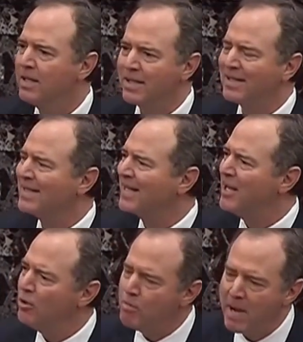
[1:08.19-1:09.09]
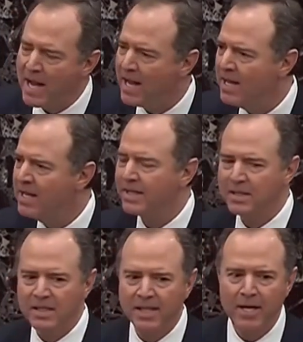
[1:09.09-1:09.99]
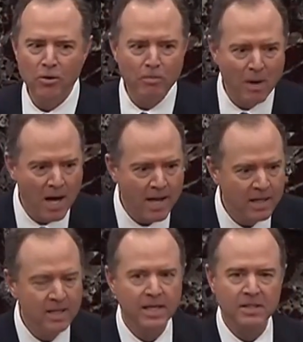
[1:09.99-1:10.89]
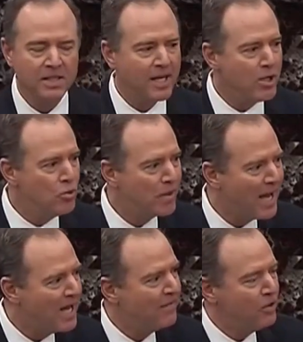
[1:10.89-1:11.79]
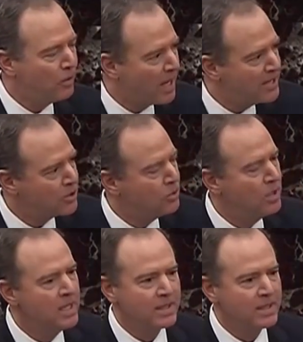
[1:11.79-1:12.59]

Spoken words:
Doesn't say you may. Doesn't say you might. Doesn't say you can if you like to.